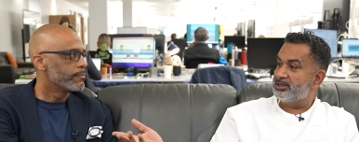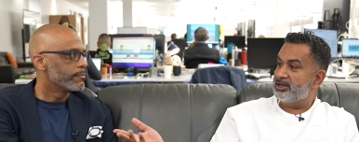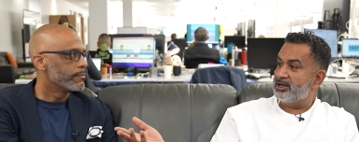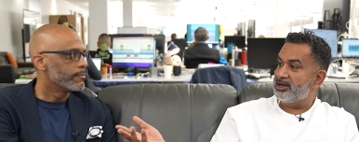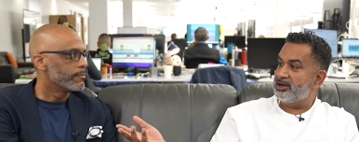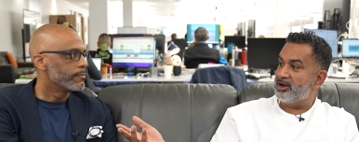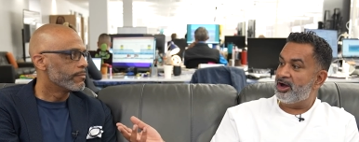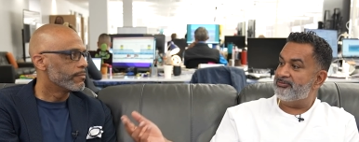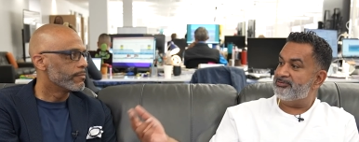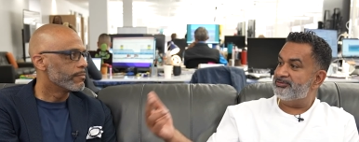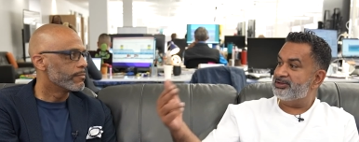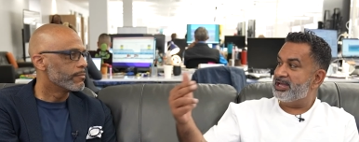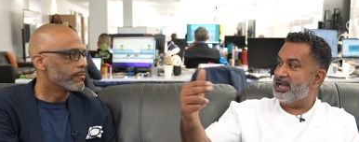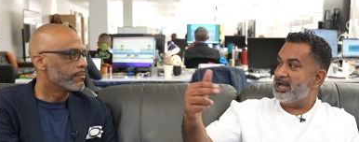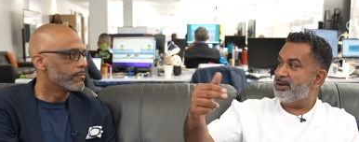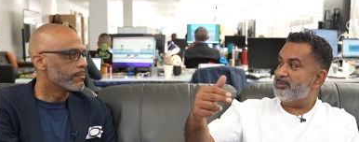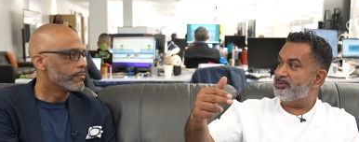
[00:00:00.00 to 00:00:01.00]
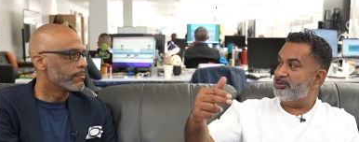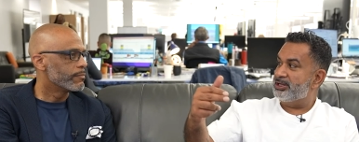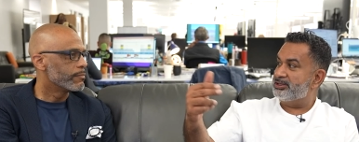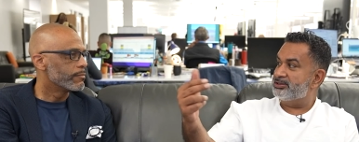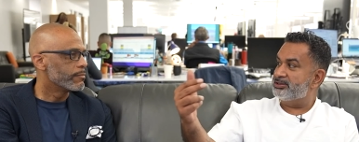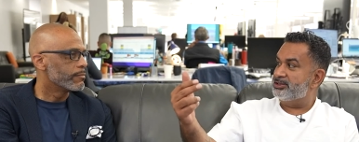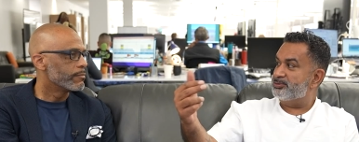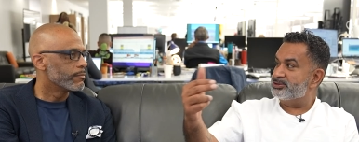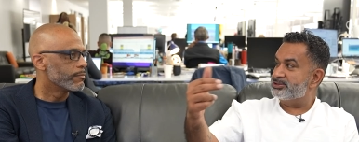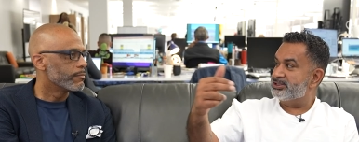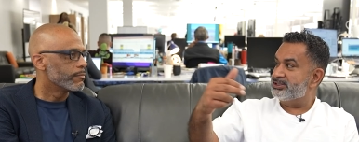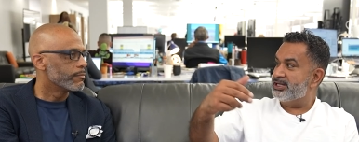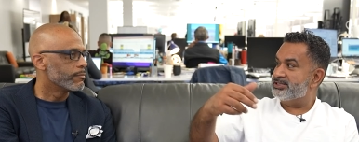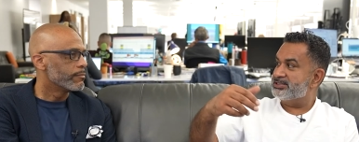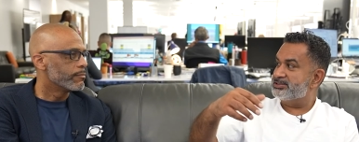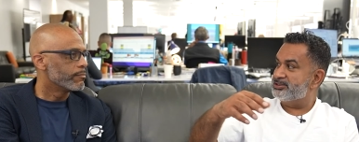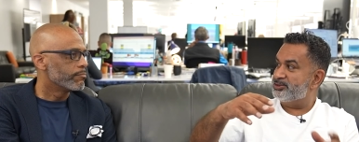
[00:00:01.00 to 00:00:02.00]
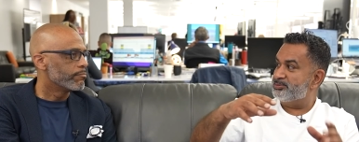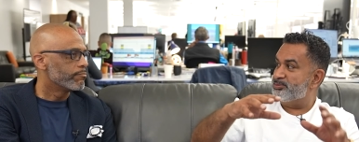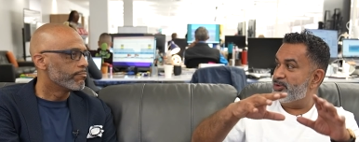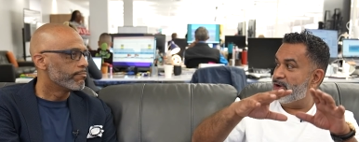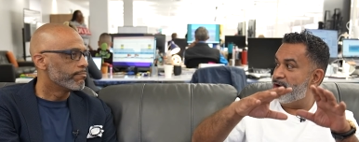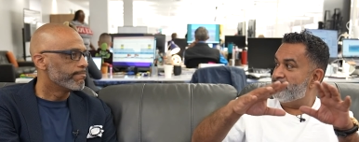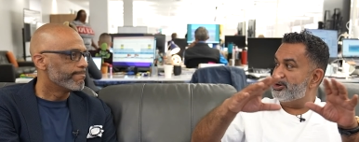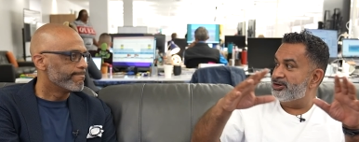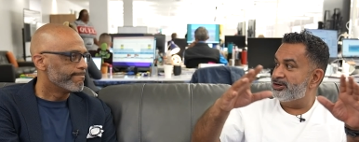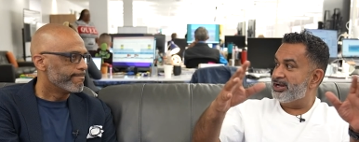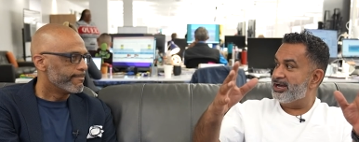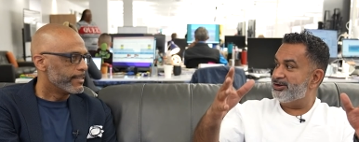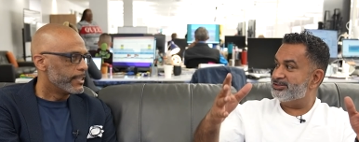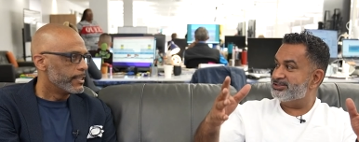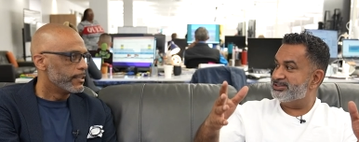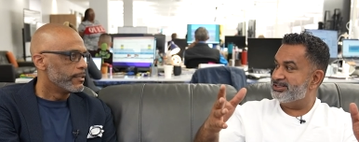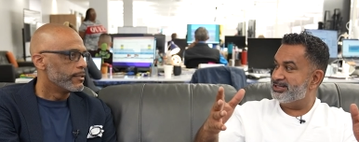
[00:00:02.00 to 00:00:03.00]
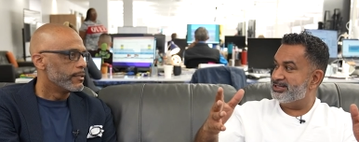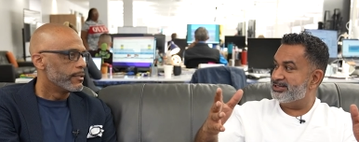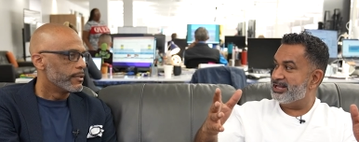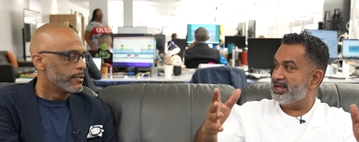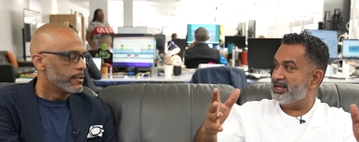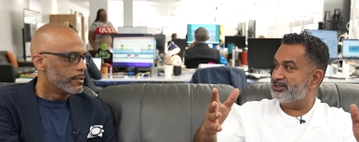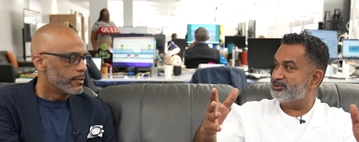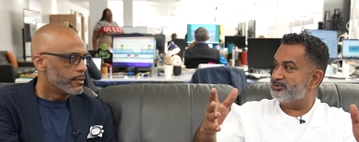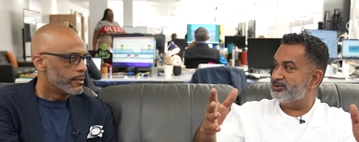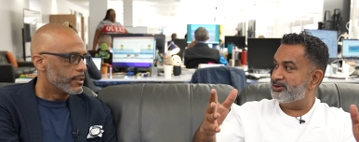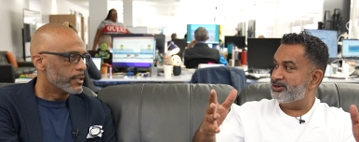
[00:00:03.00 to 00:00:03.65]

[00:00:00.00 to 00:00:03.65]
Speaker 1: uh, off of Campbell, I, there was a nice little modern house in the Encanto